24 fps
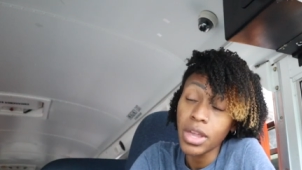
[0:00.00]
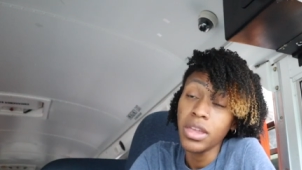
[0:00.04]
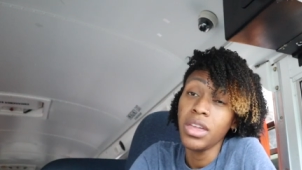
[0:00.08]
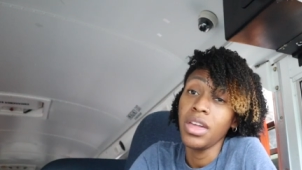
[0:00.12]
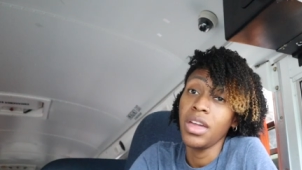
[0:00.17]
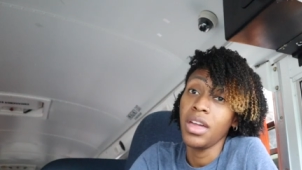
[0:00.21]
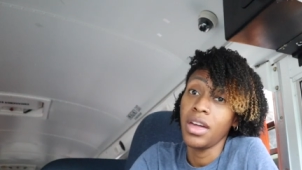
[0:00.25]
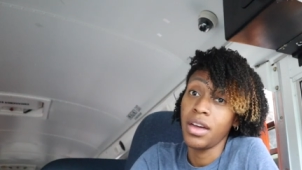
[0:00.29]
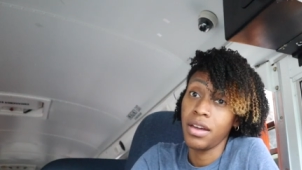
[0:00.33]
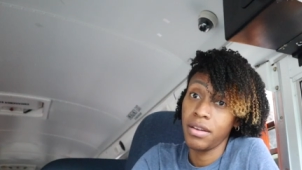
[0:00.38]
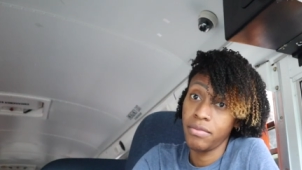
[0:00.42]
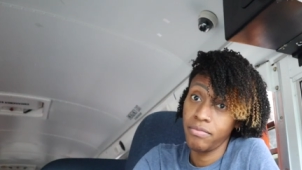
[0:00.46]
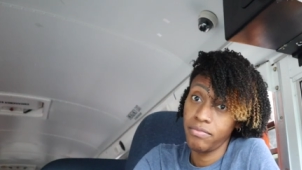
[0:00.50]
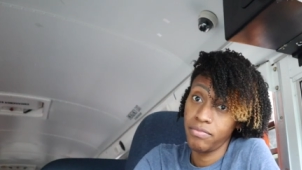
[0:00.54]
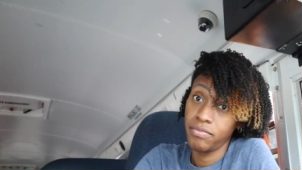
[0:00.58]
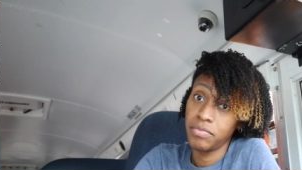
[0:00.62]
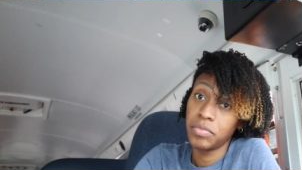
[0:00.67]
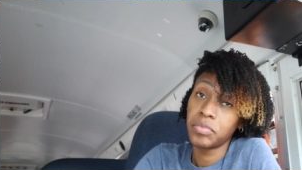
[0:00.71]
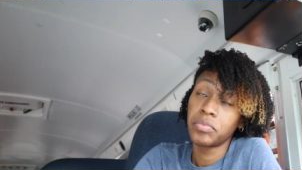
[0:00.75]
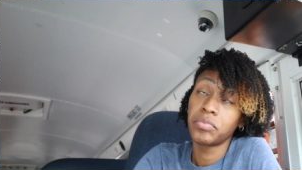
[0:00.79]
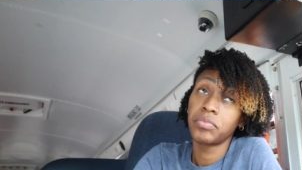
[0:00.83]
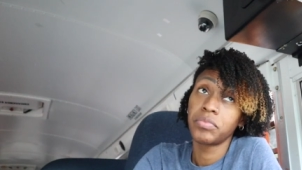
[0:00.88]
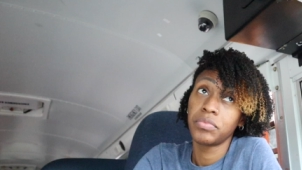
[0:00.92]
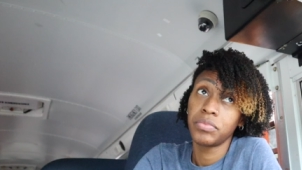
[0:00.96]
Yeah.
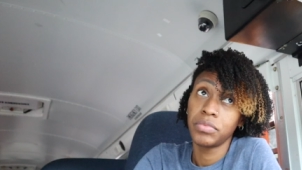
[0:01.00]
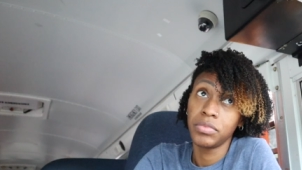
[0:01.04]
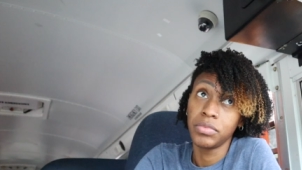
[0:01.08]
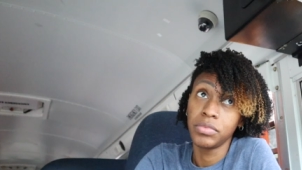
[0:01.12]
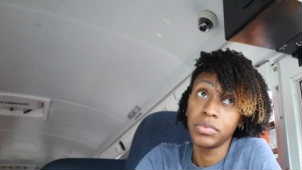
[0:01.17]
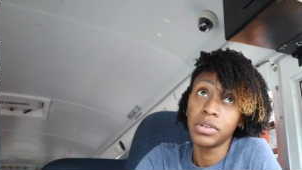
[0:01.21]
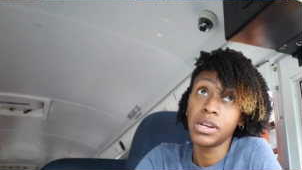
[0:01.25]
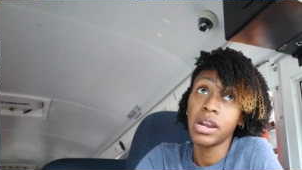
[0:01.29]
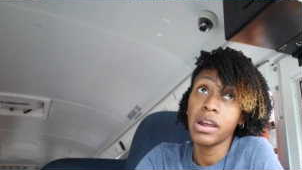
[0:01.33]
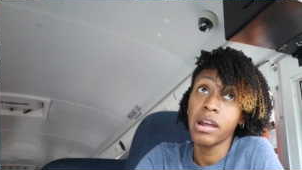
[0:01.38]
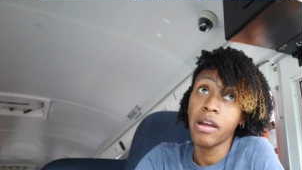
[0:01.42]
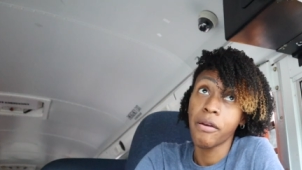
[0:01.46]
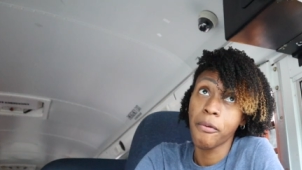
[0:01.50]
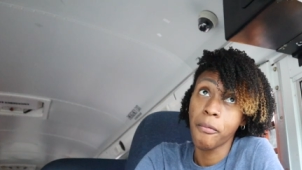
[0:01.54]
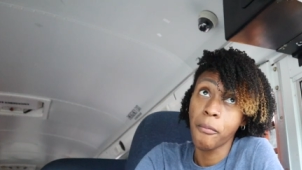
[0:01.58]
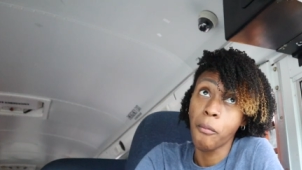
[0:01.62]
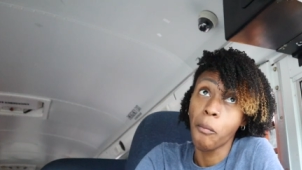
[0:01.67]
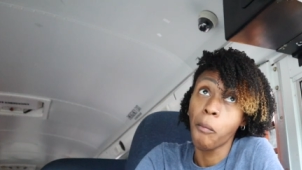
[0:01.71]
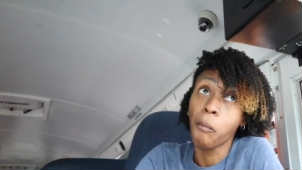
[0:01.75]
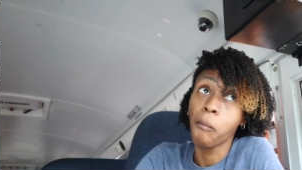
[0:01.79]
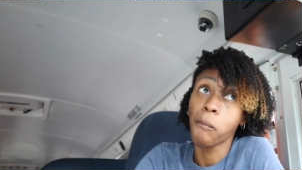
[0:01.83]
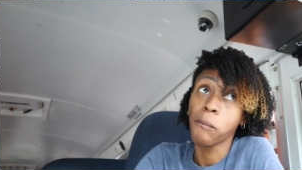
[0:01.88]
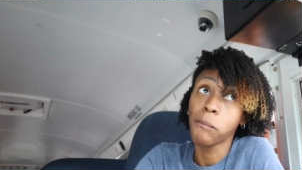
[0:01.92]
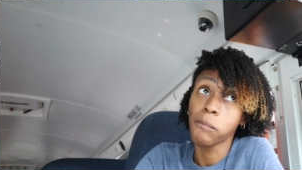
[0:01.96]
Yeah.
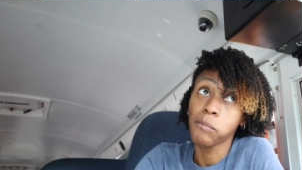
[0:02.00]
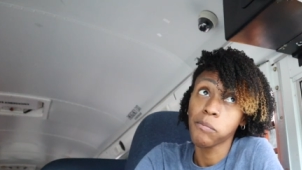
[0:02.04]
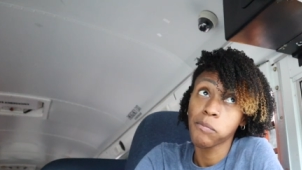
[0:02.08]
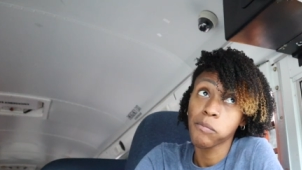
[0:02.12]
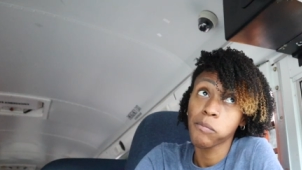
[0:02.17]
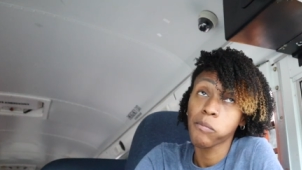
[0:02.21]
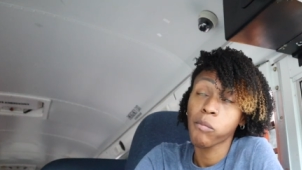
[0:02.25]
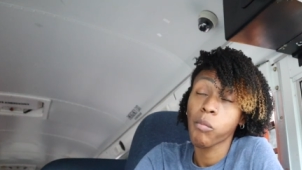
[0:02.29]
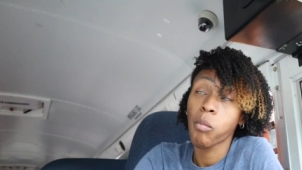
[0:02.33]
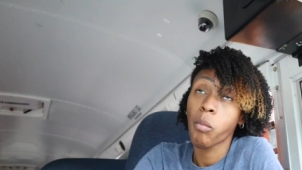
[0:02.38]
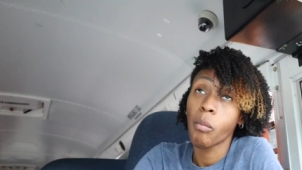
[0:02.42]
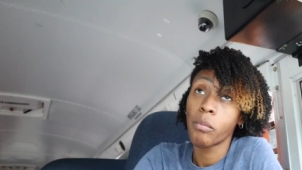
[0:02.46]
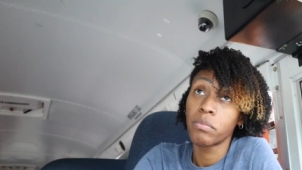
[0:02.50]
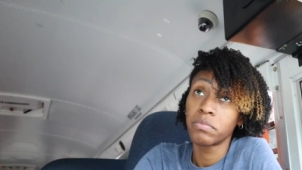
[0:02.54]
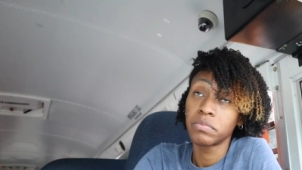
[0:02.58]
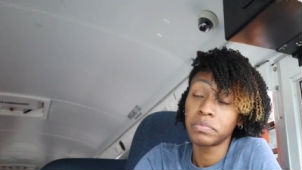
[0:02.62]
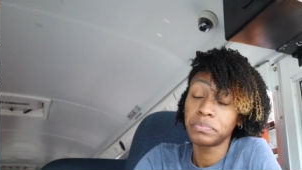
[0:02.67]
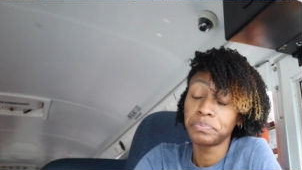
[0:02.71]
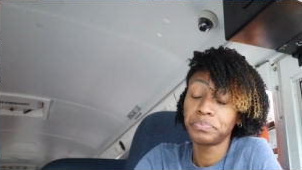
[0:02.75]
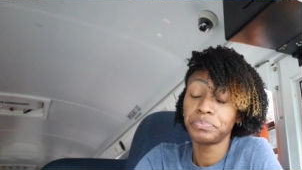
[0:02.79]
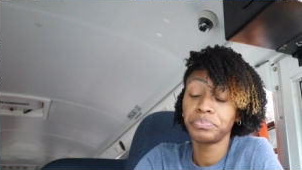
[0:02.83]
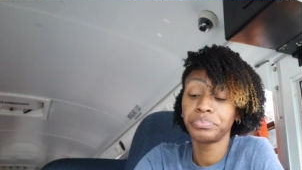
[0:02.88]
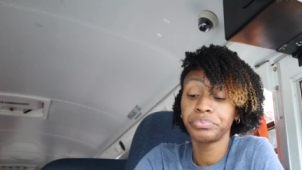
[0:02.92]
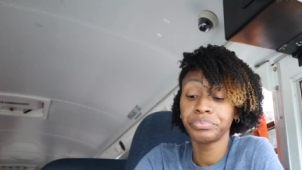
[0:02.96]

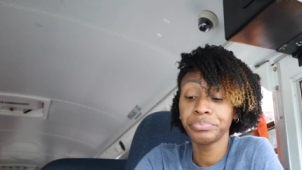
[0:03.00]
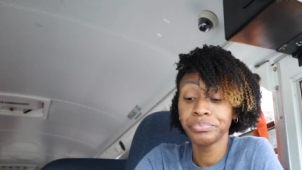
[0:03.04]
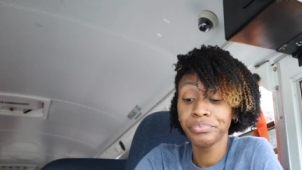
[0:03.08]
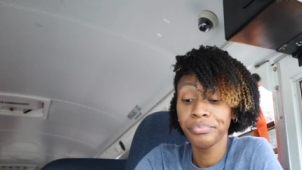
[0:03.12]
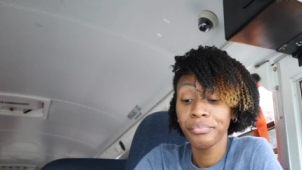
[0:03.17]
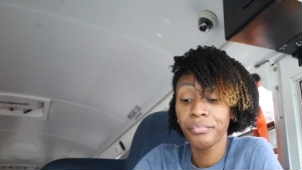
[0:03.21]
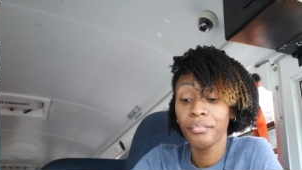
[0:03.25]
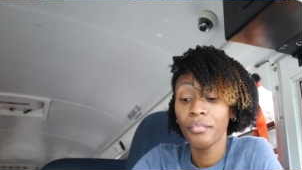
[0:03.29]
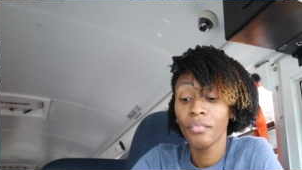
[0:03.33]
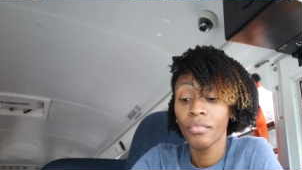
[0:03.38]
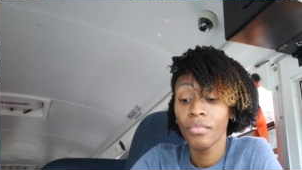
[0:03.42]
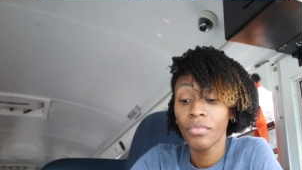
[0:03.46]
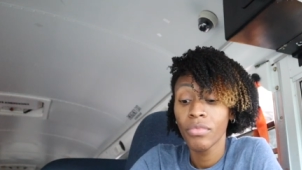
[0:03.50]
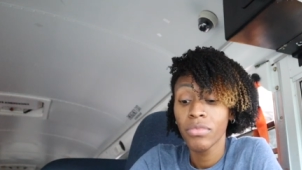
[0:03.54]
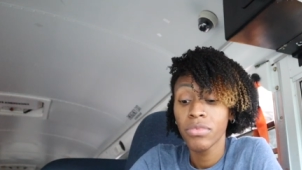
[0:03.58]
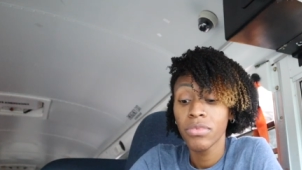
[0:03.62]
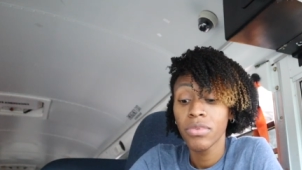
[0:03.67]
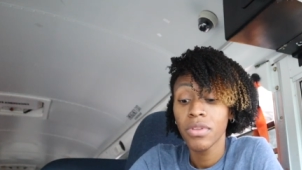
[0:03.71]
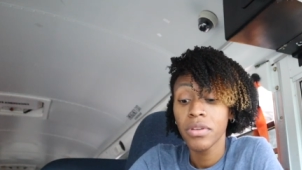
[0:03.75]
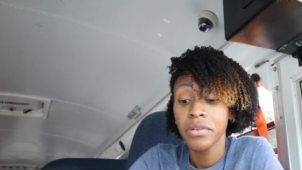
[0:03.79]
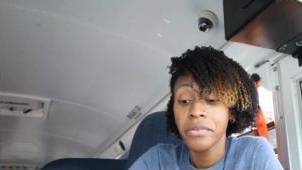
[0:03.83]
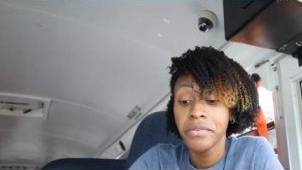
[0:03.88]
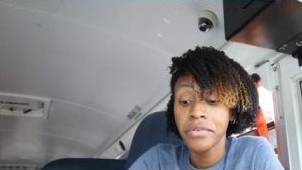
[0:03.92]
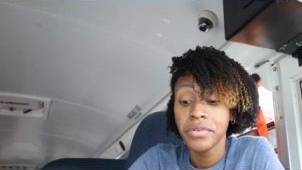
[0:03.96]

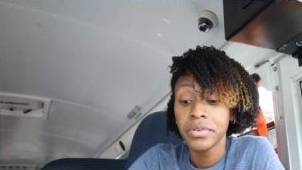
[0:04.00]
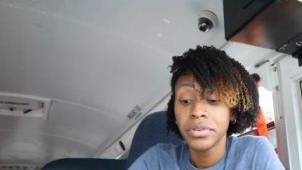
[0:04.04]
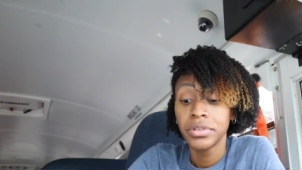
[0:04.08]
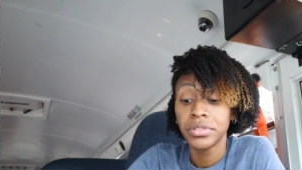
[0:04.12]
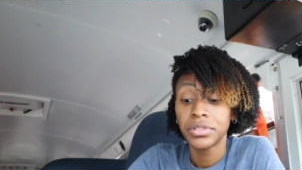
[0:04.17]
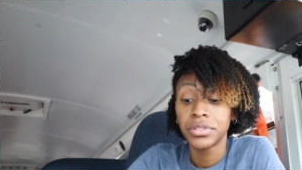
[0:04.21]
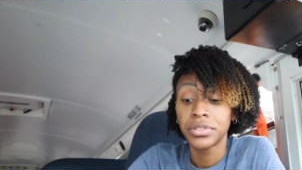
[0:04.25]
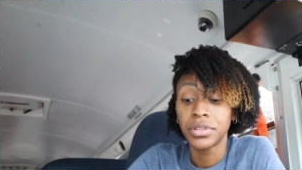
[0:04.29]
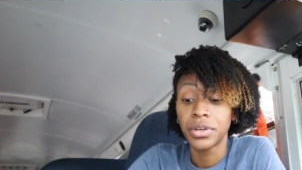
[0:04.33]
Mm-hmm.